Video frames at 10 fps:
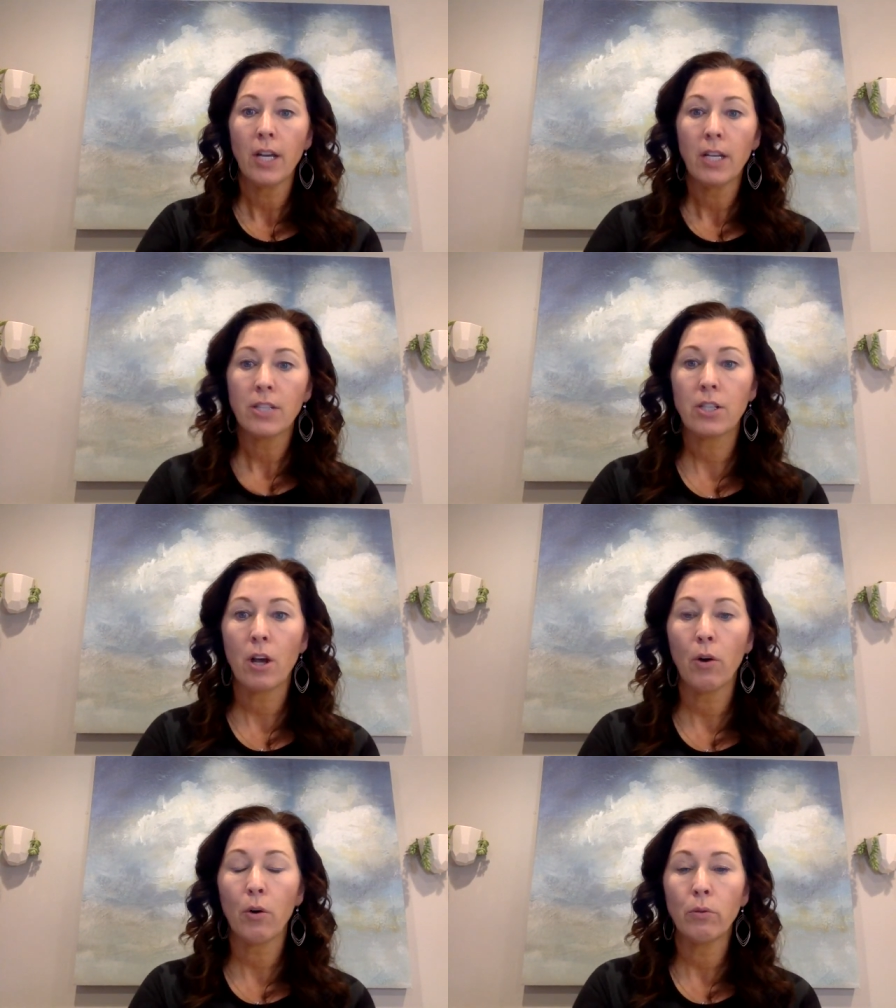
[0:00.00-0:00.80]

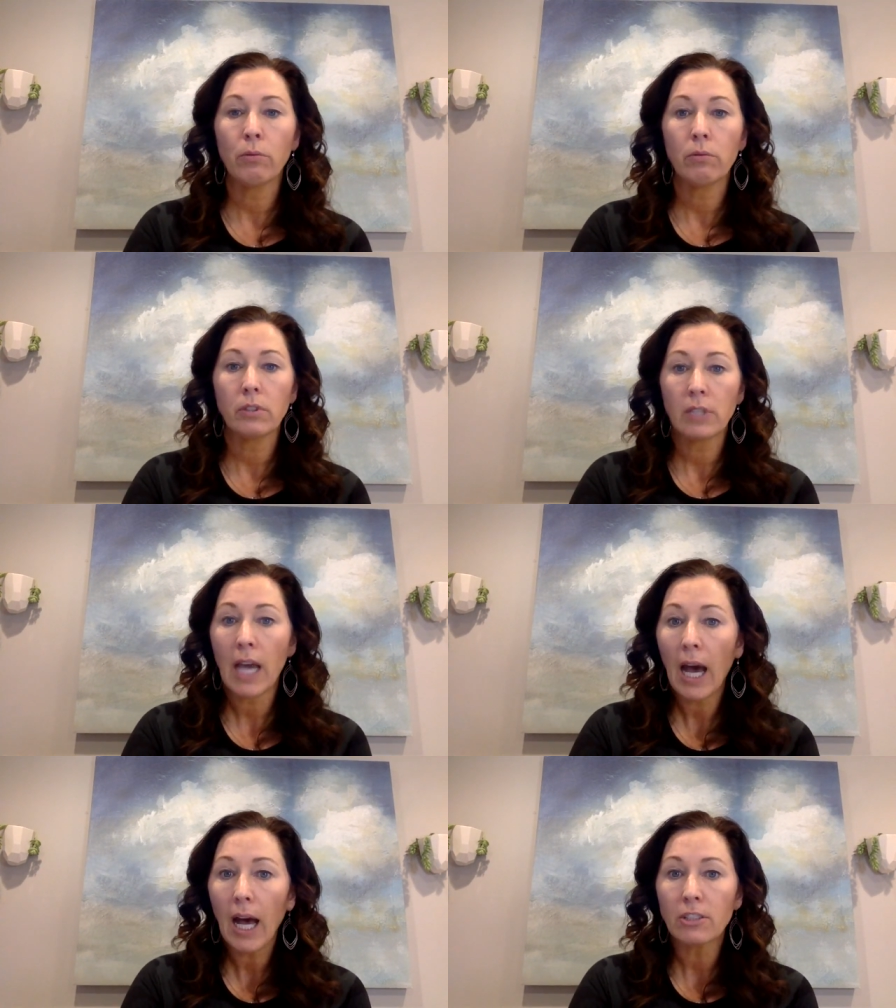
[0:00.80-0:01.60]
So
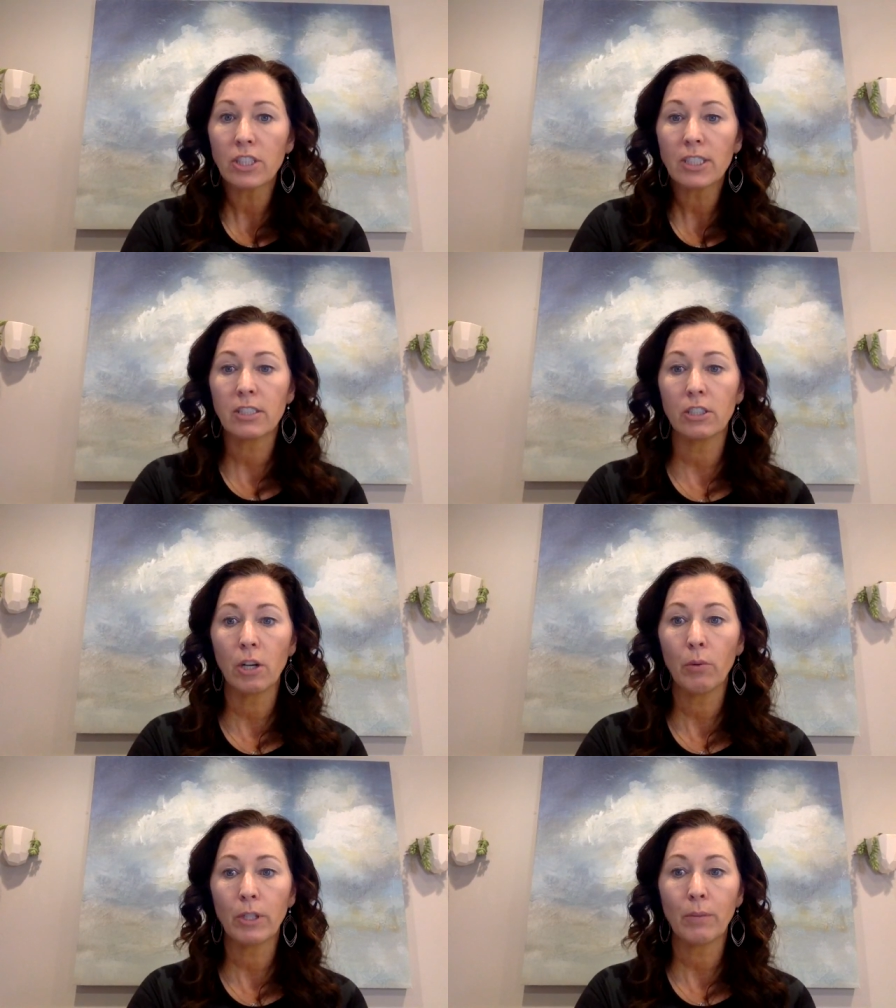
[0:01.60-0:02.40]
yeah, just
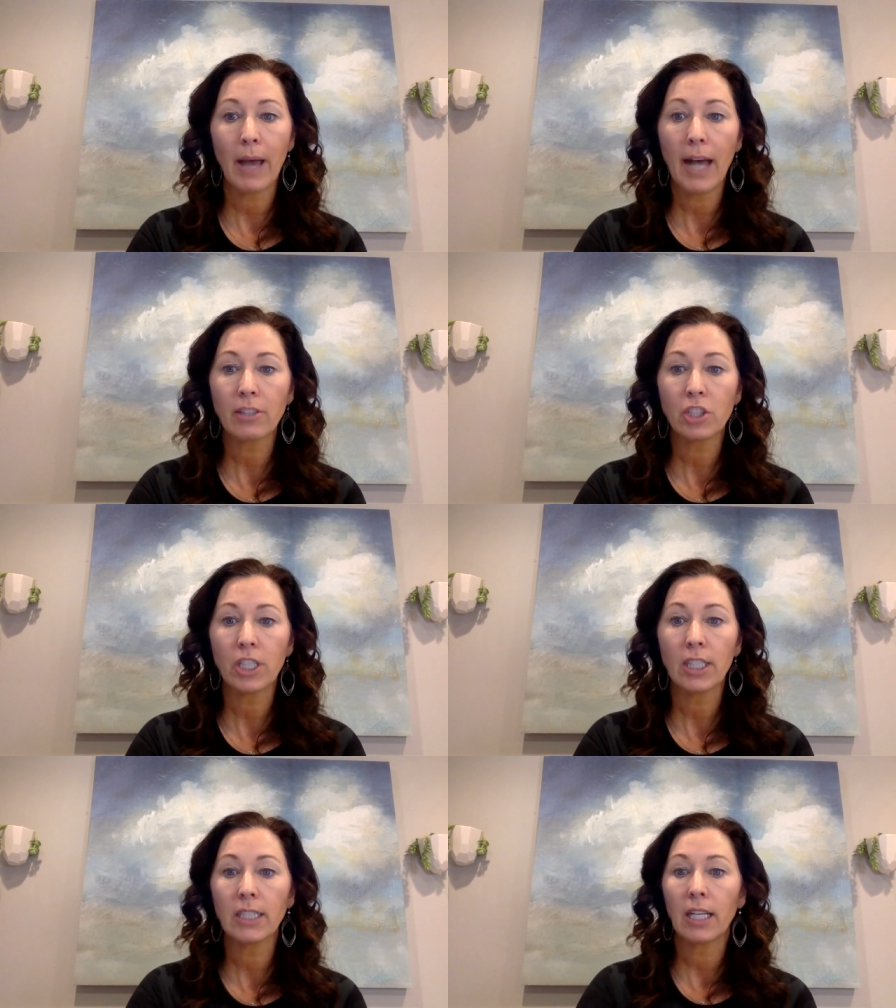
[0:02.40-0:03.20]
when you're
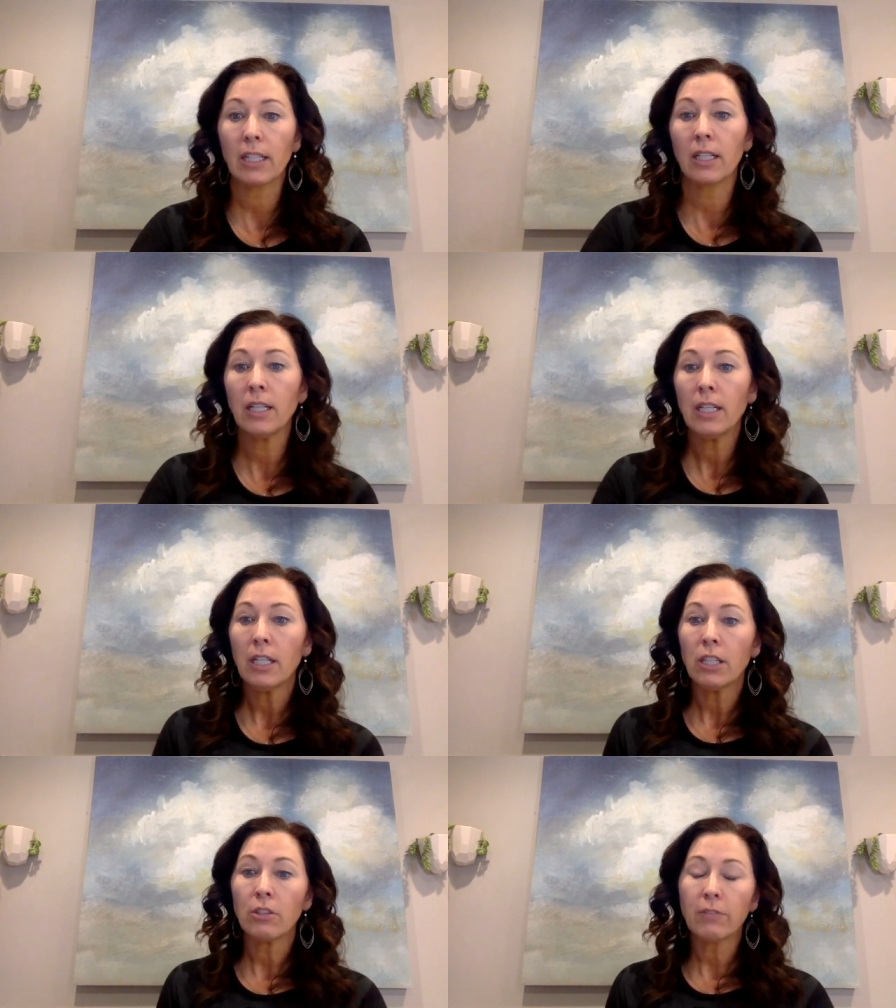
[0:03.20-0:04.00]
passionate and
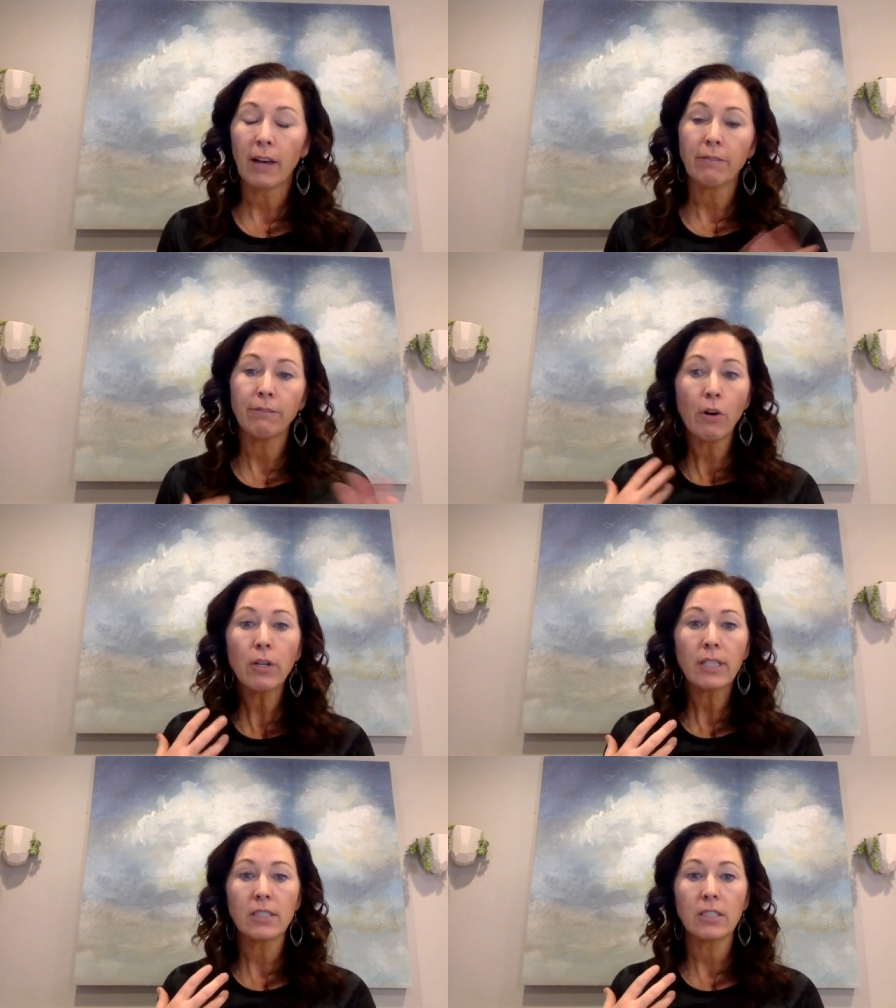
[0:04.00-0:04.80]
you've got
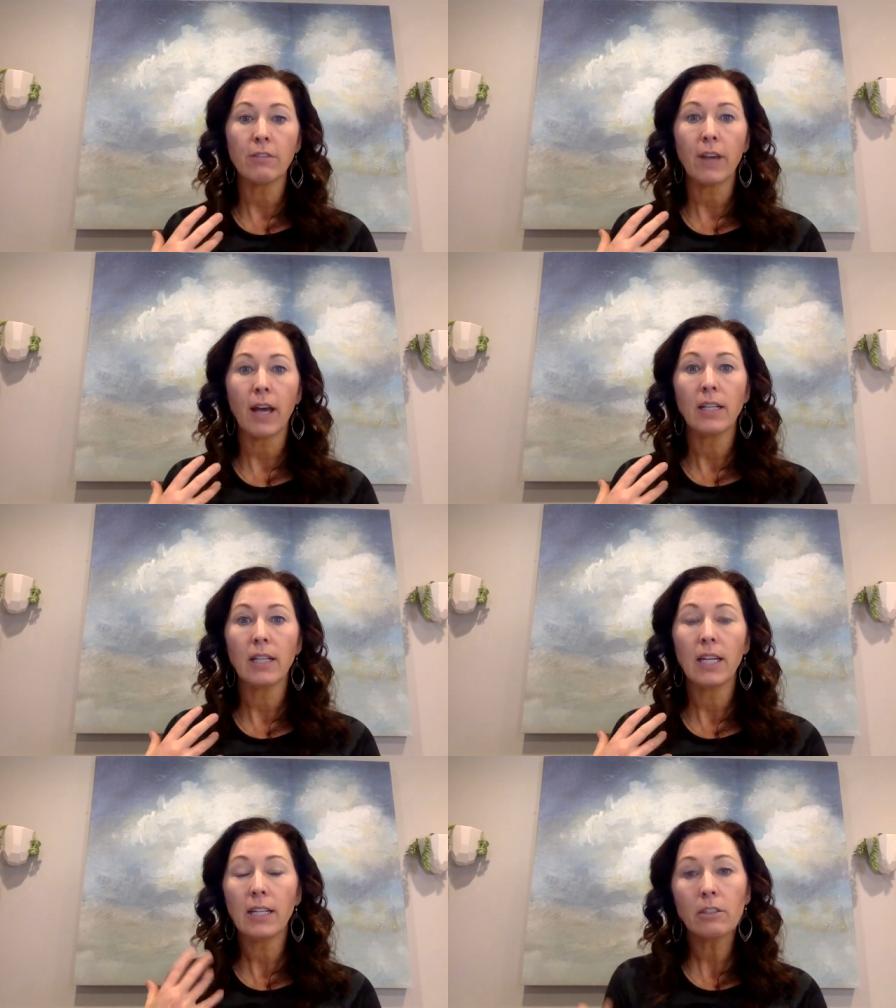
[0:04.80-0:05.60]
focus and you've got
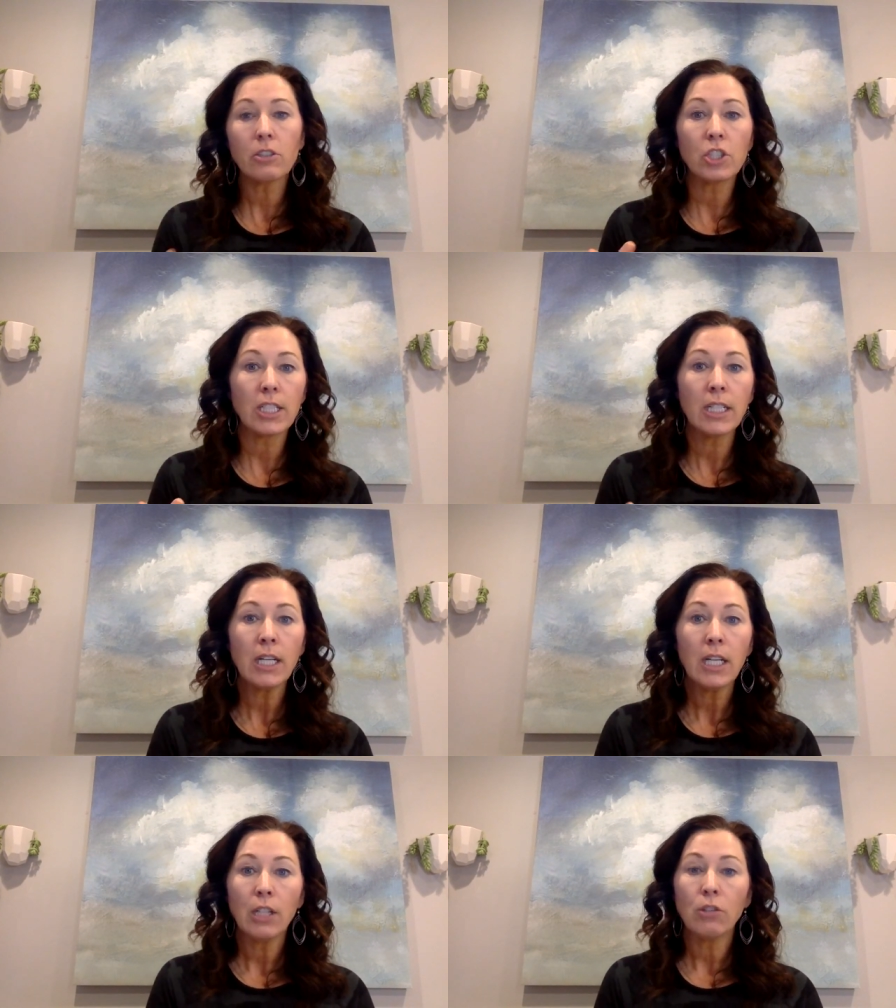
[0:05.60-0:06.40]
energy,
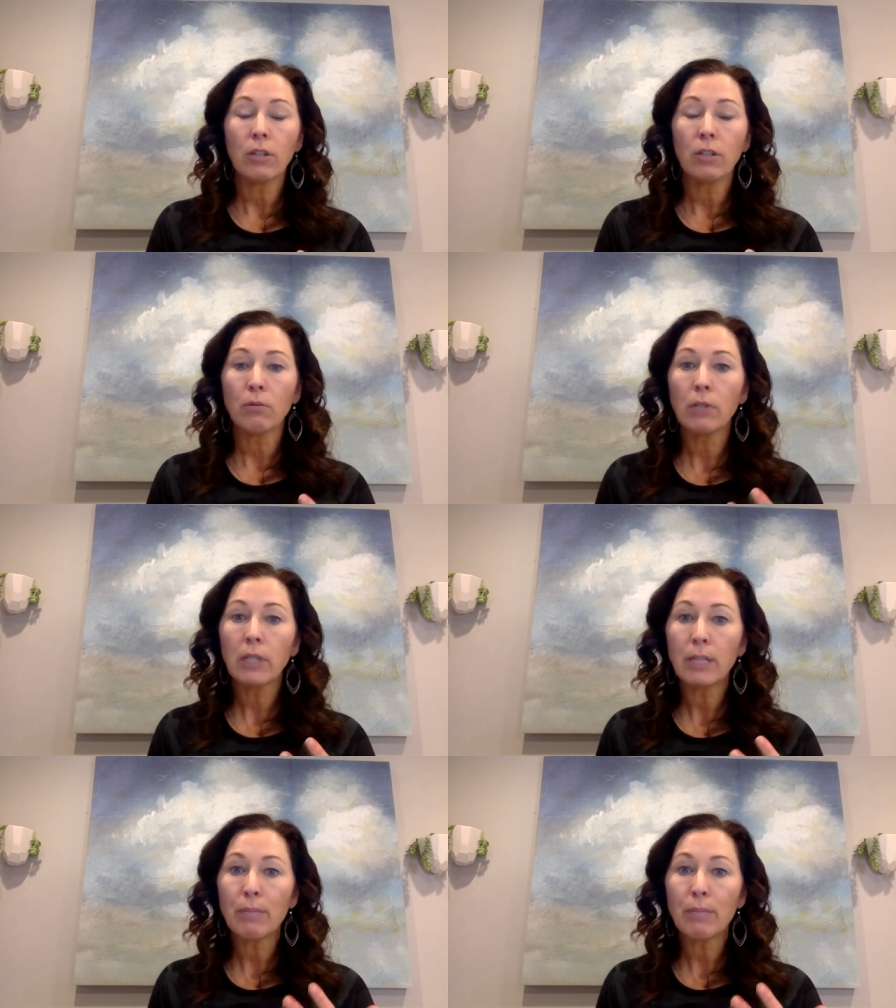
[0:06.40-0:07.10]
you can really